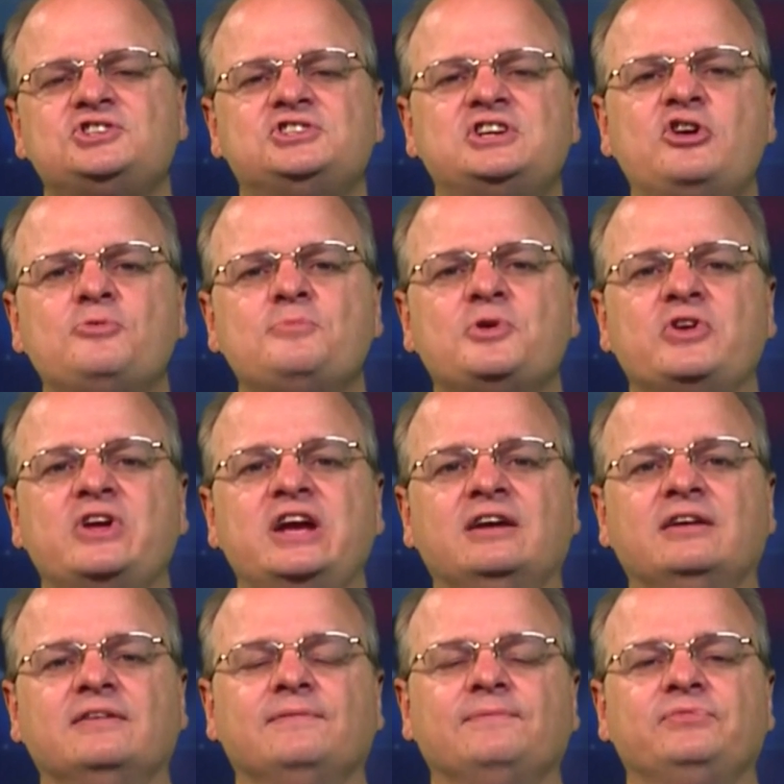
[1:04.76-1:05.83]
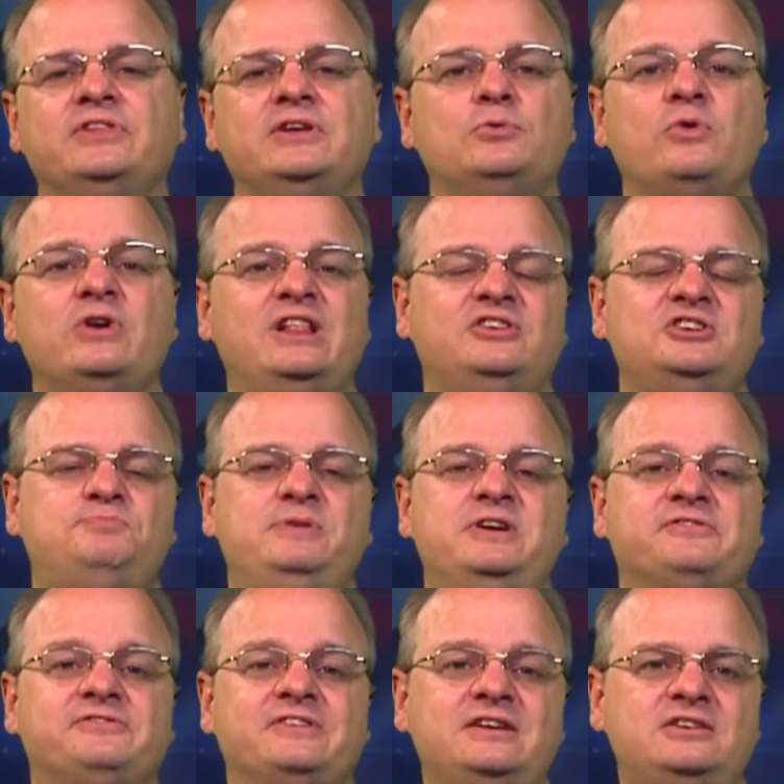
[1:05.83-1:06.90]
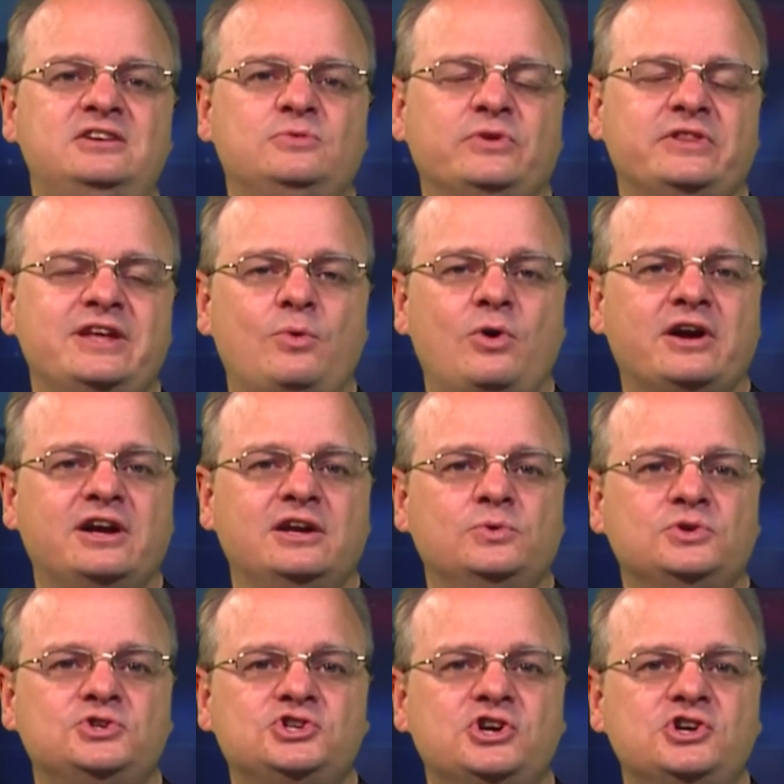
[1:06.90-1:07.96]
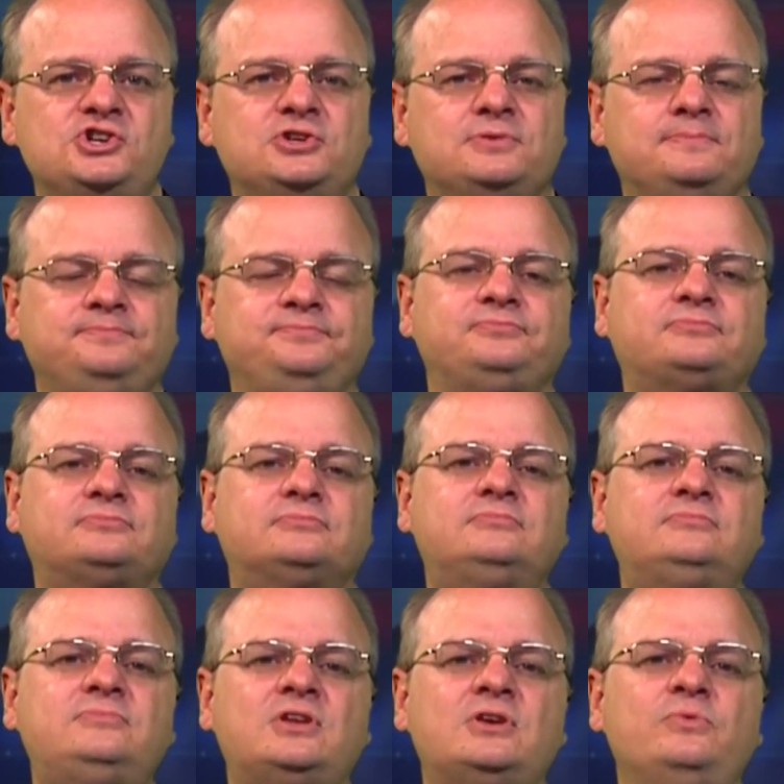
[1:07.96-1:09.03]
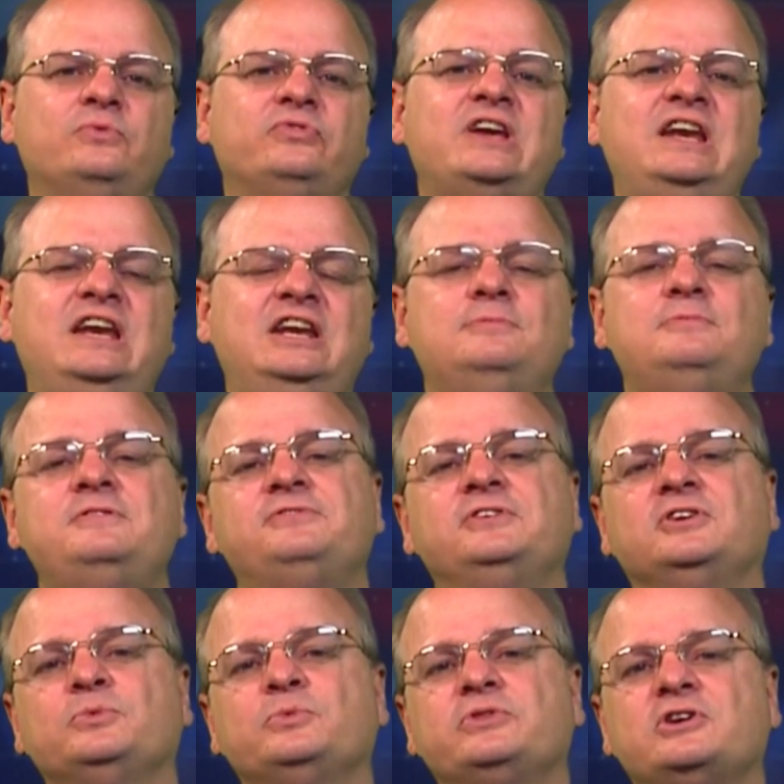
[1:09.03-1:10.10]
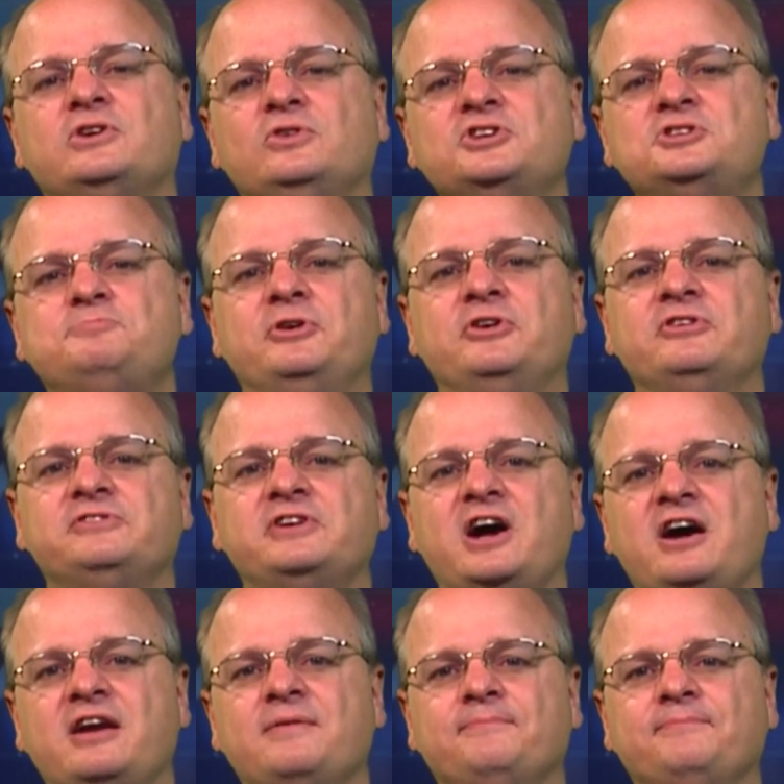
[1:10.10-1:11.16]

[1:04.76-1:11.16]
ceremony. They won't at least be offended when they walk into a church. They need to be filled with the Holy Spirit of God.